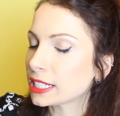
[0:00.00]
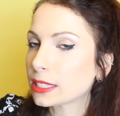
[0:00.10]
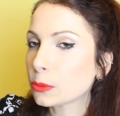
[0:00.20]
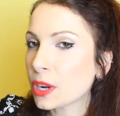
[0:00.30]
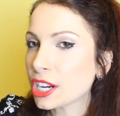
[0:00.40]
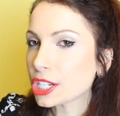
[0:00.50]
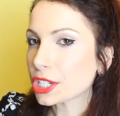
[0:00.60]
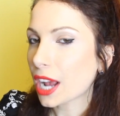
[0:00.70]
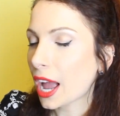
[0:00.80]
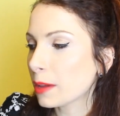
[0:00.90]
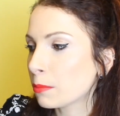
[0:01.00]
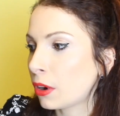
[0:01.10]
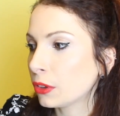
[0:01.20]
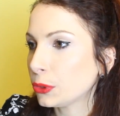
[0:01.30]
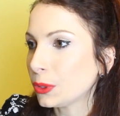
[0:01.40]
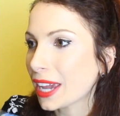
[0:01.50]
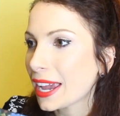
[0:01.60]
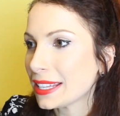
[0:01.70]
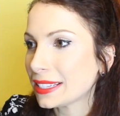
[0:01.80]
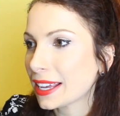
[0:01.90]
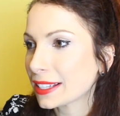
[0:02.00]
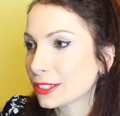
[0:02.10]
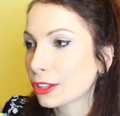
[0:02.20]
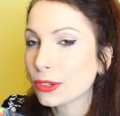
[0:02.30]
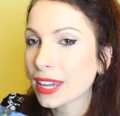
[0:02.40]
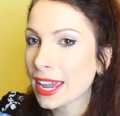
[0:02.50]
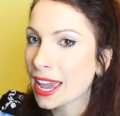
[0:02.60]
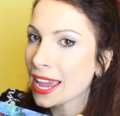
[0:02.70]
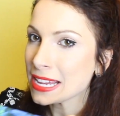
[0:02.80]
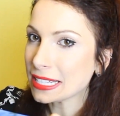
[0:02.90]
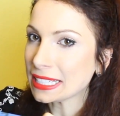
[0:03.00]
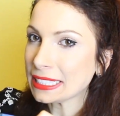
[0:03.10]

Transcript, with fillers: I just wish I bought UK 6, not UK 8 in